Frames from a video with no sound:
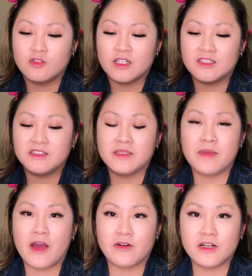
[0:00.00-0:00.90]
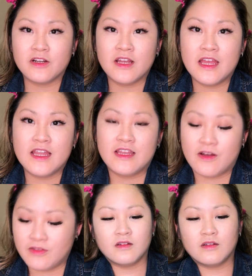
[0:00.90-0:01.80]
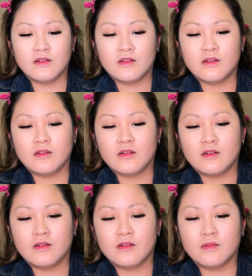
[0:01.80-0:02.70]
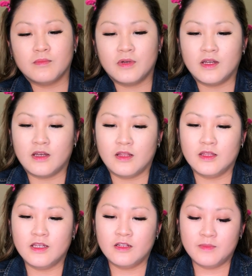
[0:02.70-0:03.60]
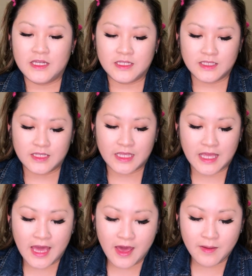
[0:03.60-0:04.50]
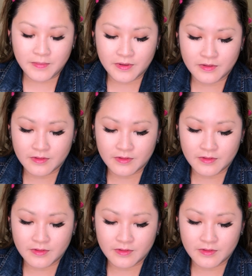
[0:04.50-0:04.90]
translucent powder. Now put a little bit into the cap.